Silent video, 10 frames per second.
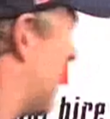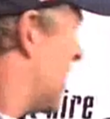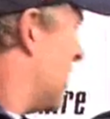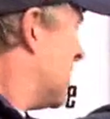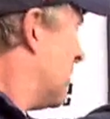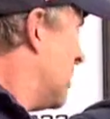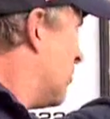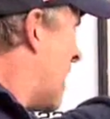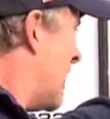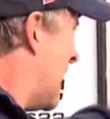You simply
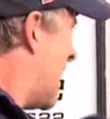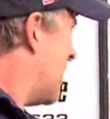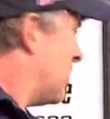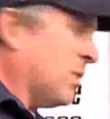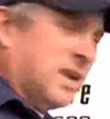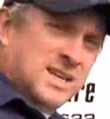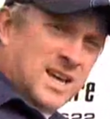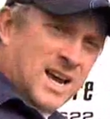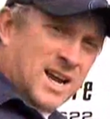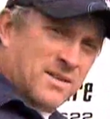drain it out into a
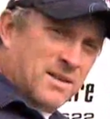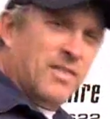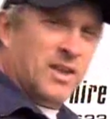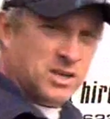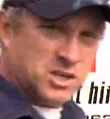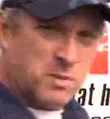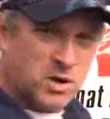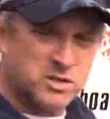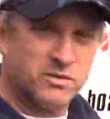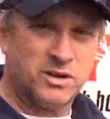container and then
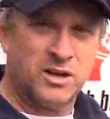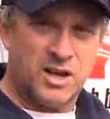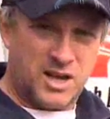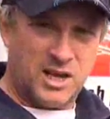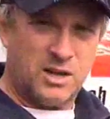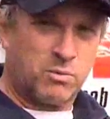dispose of it in the